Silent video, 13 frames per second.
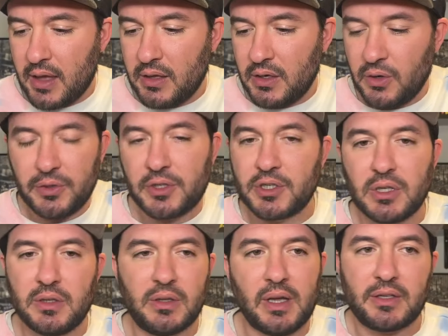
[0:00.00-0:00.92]
There's a
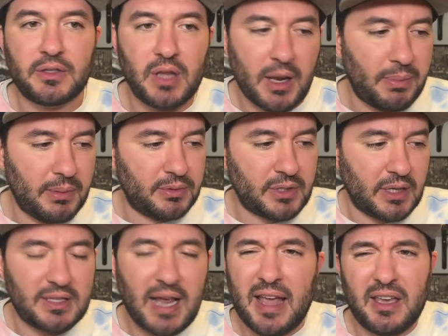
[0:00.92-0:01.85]
lot of people's
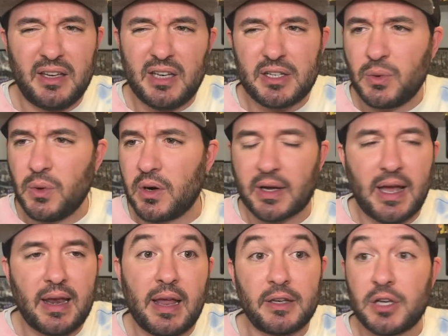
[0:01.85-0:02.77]
like tanking doesn't work,
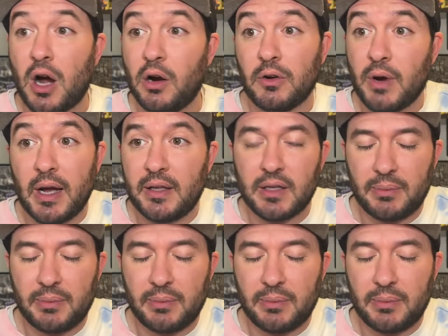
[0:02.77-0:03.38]
and it's hard, right?